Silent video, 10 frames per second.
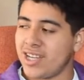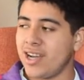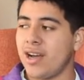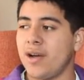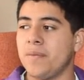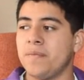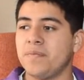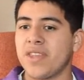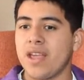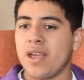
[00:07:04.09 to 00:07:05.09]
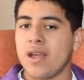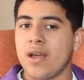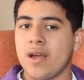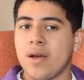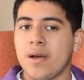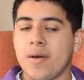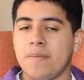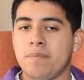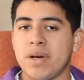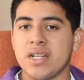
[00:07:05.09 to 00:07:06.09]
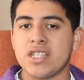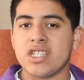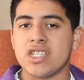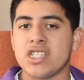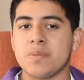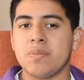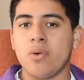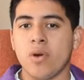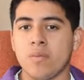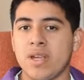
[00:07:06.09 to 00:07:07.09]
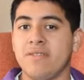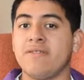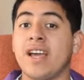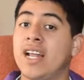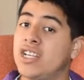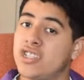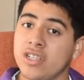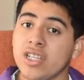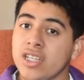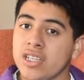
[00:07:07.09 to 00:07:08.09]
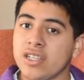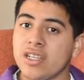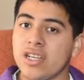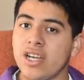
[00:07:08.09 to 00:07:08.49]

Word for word: Um, but it doesn't support me financially